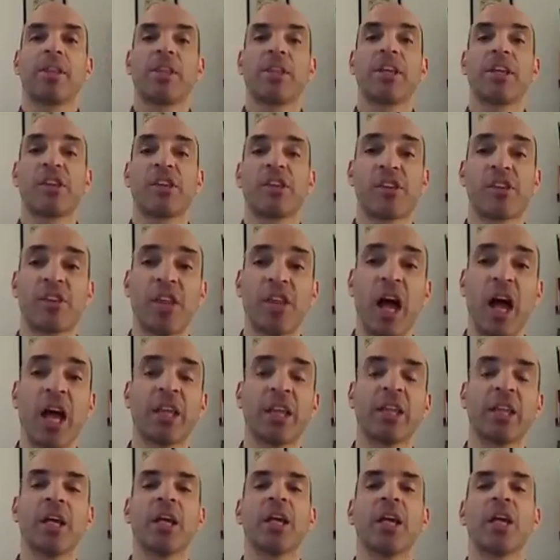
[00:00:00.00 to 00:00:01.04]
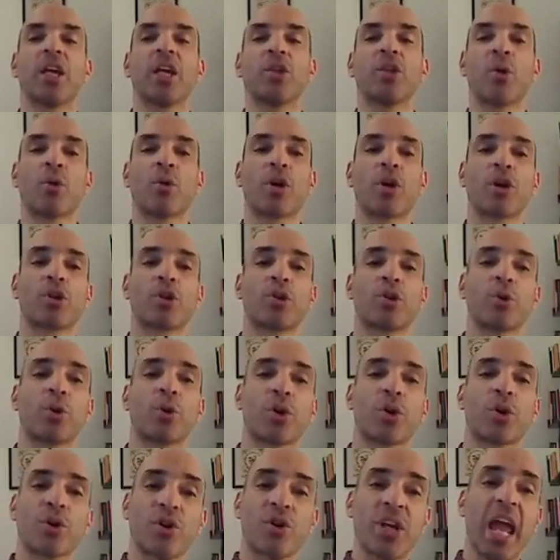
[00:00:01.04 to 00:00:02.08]
This is done in order
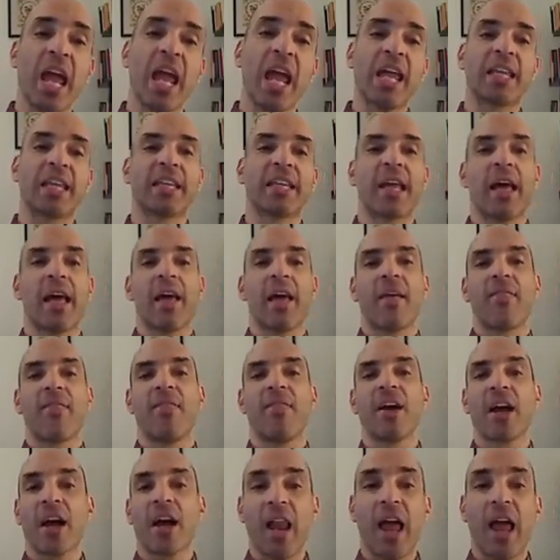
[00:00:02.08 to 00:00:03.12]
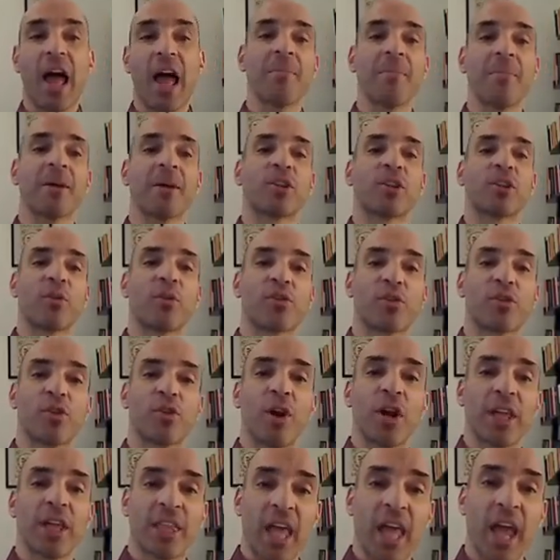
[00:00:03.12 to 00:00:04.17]
to create the climate of
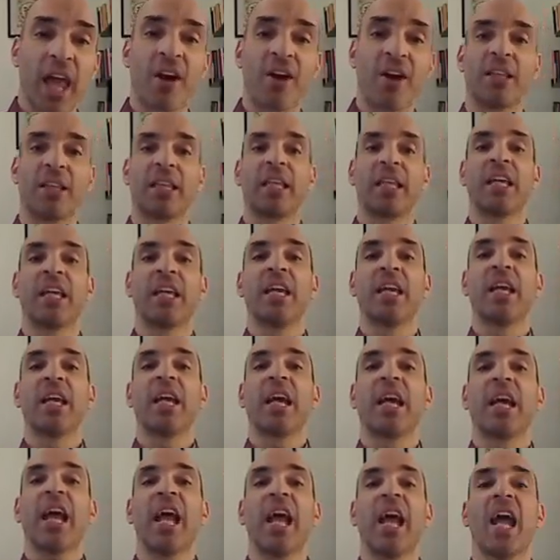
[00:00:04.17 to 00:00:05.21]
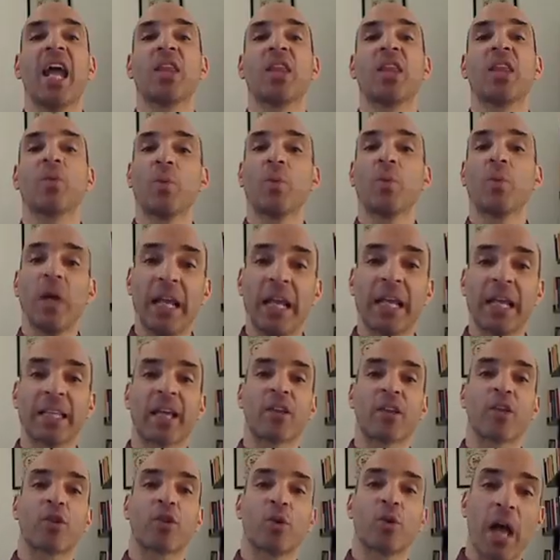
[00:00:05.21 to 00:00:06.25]
solidarity and
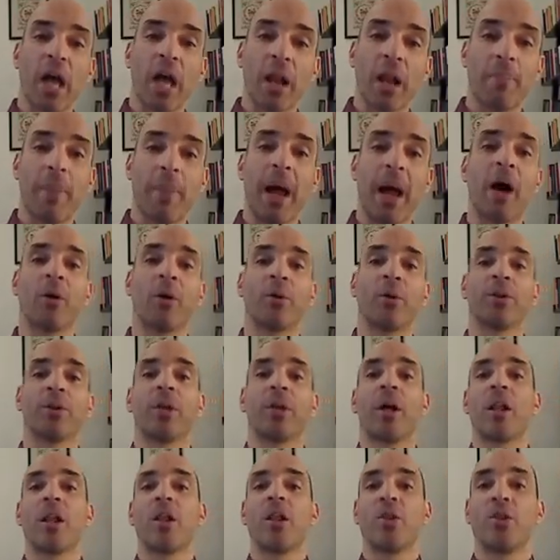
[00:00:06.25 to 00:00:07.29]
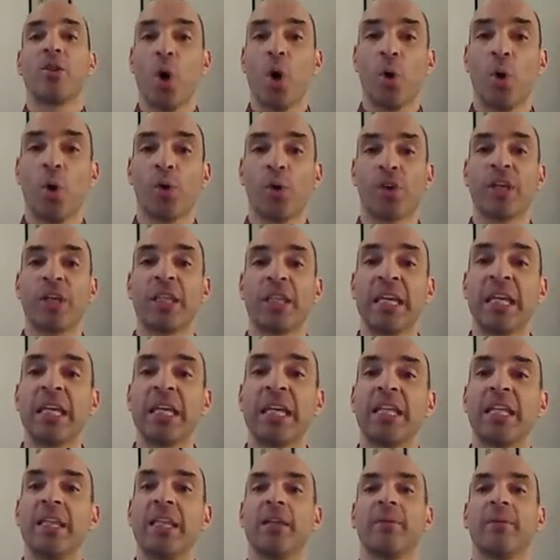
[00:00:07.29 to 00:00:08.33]
willingness to help out those in
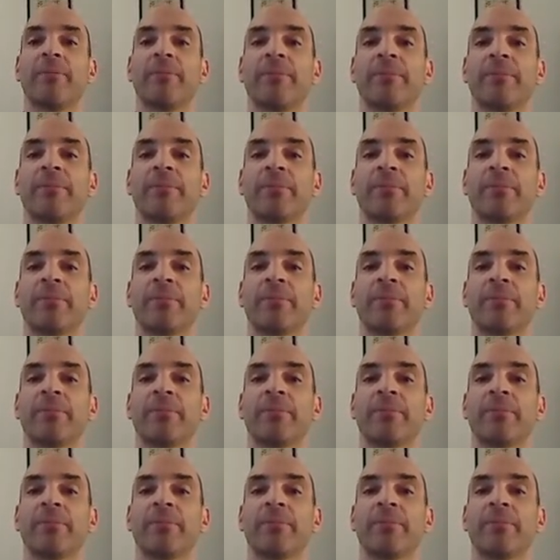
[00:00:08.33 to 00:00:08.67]
need.